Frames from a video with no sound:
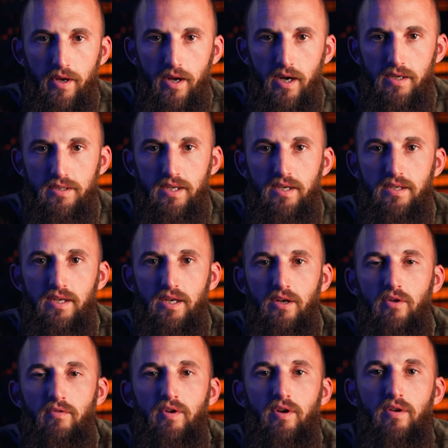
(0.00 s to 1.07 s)
the NOX18
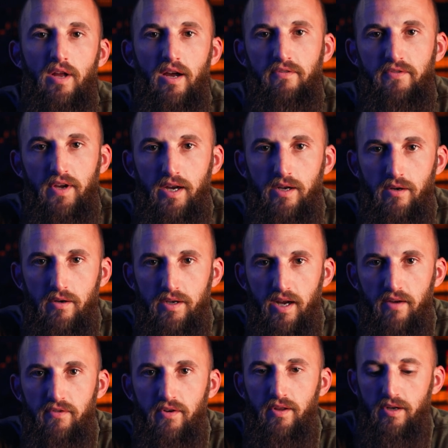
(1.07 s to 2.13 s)
over your left eye, you're
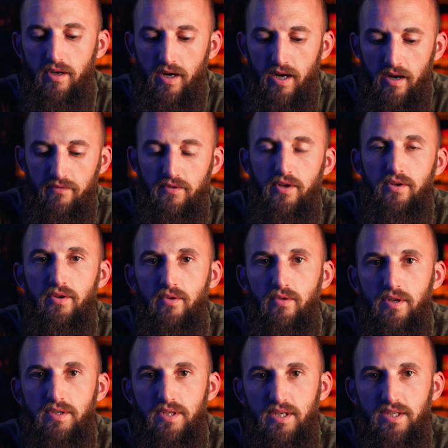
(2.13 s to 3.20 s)
definitely going to have to do
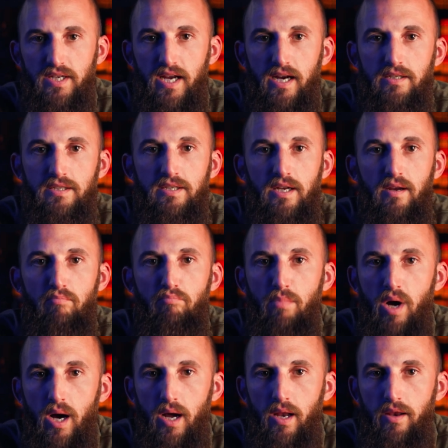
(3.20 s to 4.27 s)
this exact same
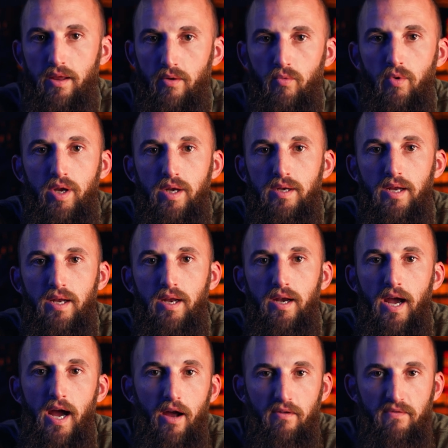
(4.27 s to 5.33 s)
mod that we did
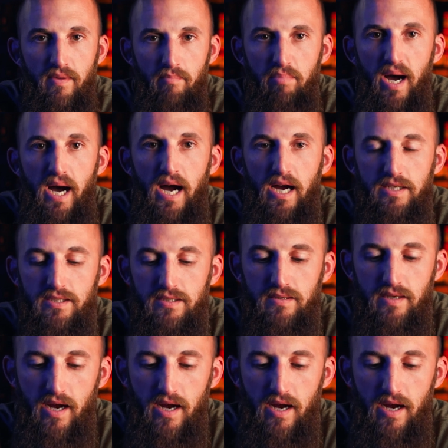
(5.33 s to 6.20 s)
out of the box.